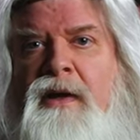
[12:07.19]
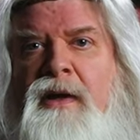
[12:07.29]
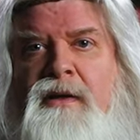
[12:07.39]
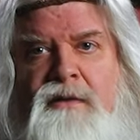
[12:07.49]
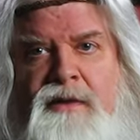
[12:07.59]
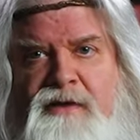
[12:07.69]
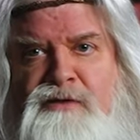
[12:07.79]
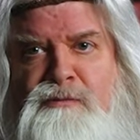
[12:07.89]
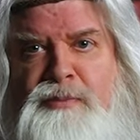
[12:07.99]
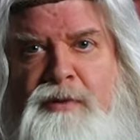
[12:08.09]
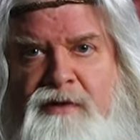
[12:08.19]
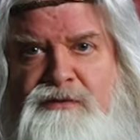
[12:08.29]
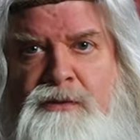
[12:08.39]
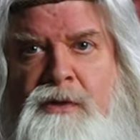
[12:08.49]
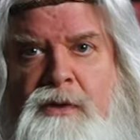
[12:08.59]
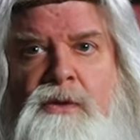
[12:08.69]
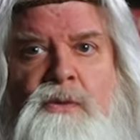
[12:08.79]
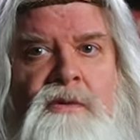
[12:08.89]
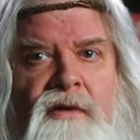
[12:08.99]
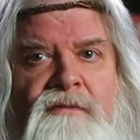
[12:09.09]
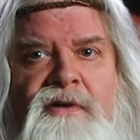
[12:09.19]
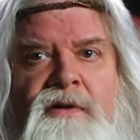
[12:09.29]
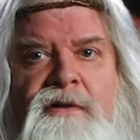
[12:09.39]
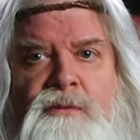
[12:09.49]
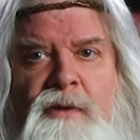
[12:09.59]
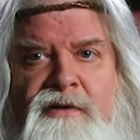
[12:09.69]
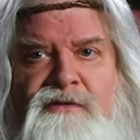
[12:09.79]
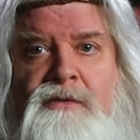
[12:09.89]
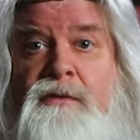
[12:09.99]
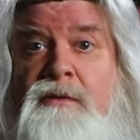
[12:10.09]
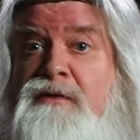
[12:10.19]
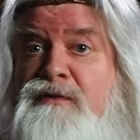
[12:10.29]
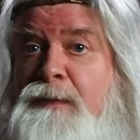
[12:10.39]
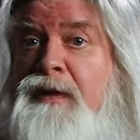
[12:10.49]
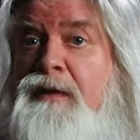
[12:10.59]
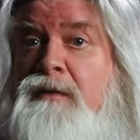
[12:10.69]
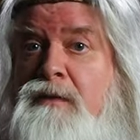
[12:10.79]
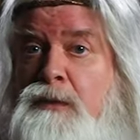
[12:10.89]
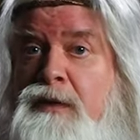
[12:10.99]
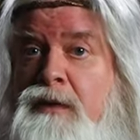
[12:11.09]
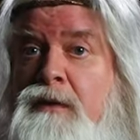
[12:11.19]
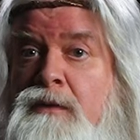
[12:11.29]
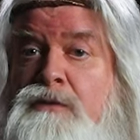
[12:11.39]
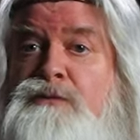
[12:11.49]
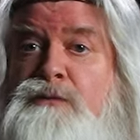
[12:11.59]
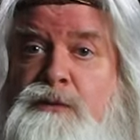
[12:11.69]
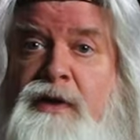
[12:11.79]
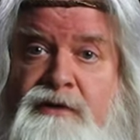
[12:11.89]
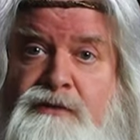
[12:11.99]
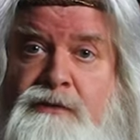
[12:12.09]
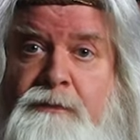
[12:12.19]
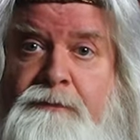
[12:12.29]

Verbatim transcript: and lady of pleasure who lovingly raised her despite knowing her true nature.